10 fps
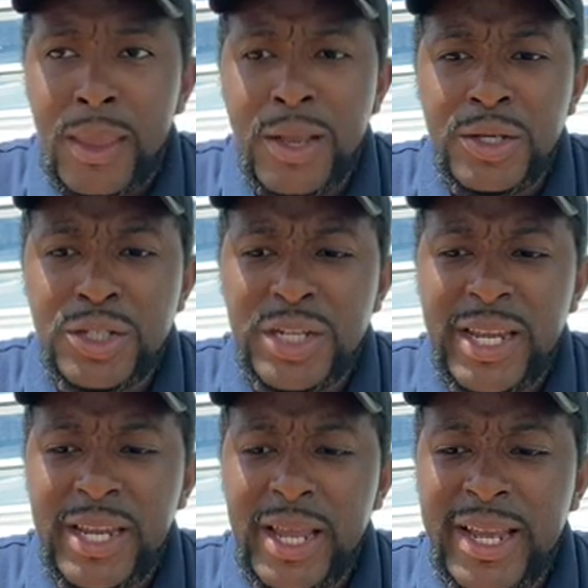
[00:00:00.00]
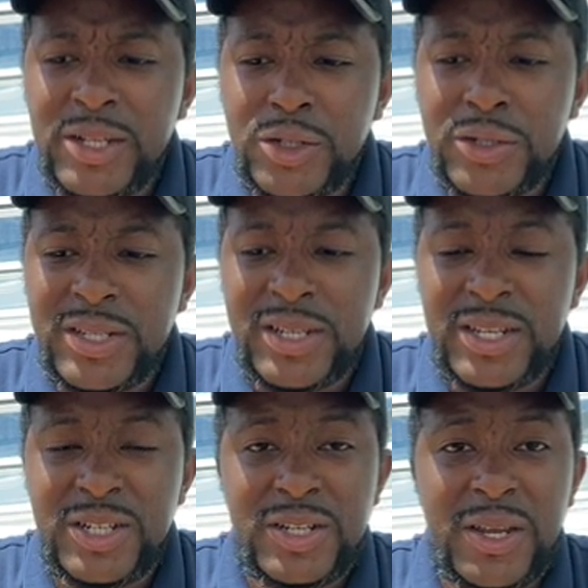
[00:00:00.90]
She introduced this
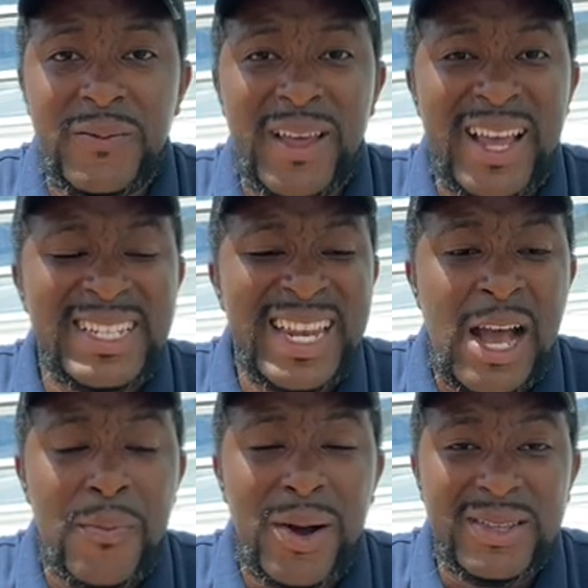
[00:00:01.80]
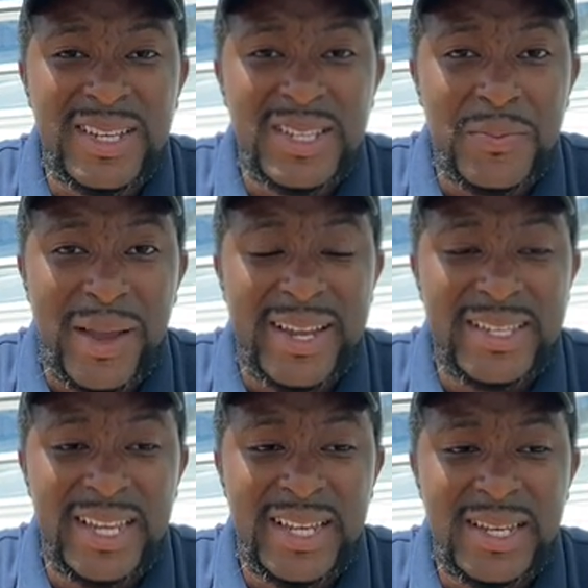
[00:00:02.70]
initiative that is now
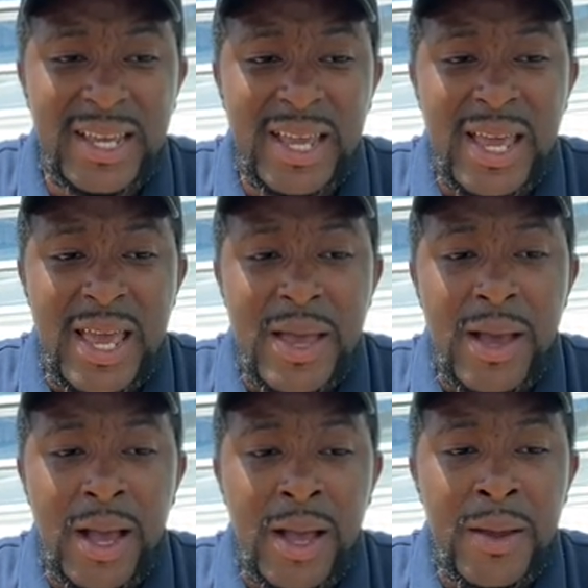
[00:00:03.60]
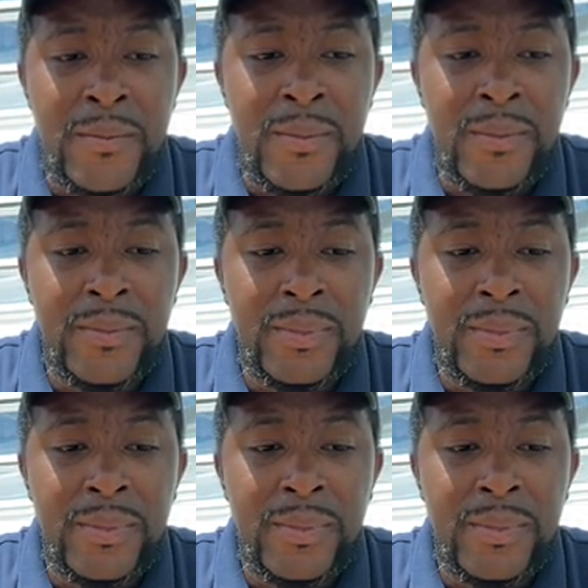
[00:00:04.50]
participated in